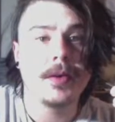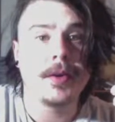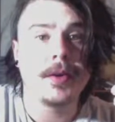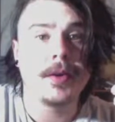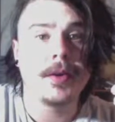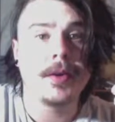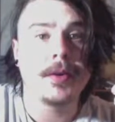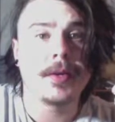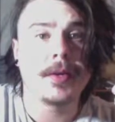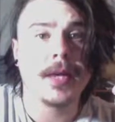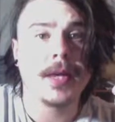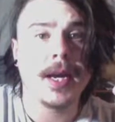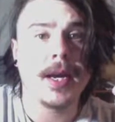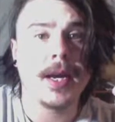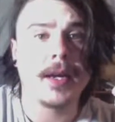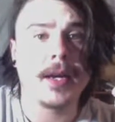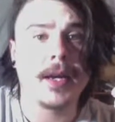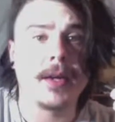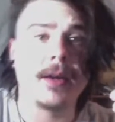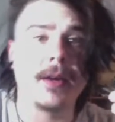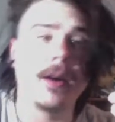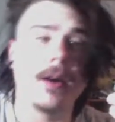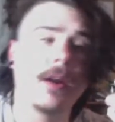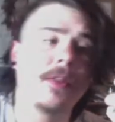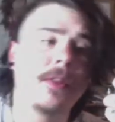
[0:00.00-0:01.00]
Okay,
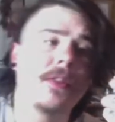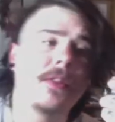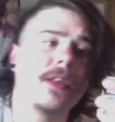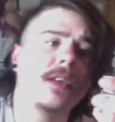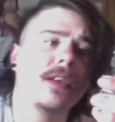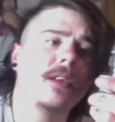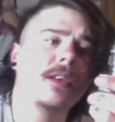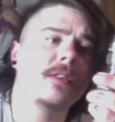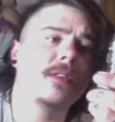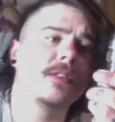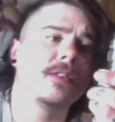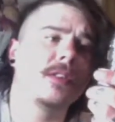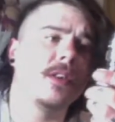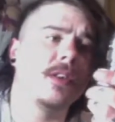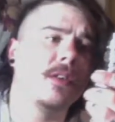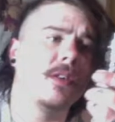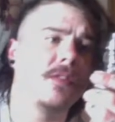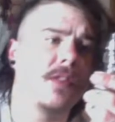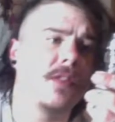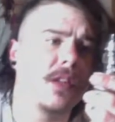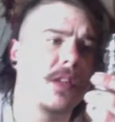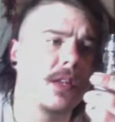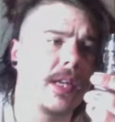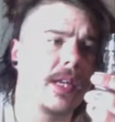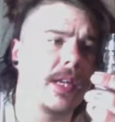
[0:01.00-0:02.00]
I think I've
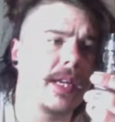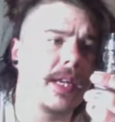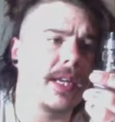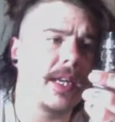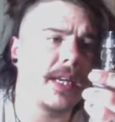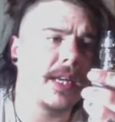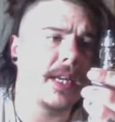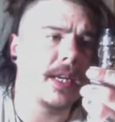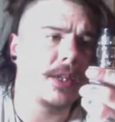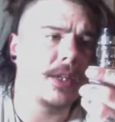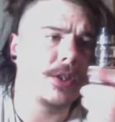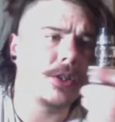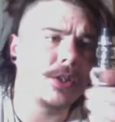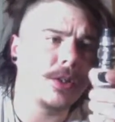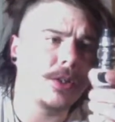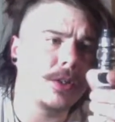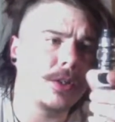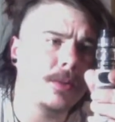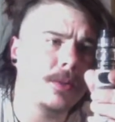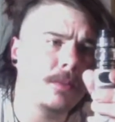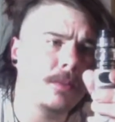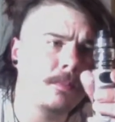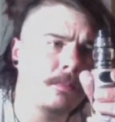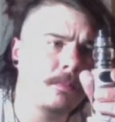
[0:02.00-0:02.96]
solved the leaking issue.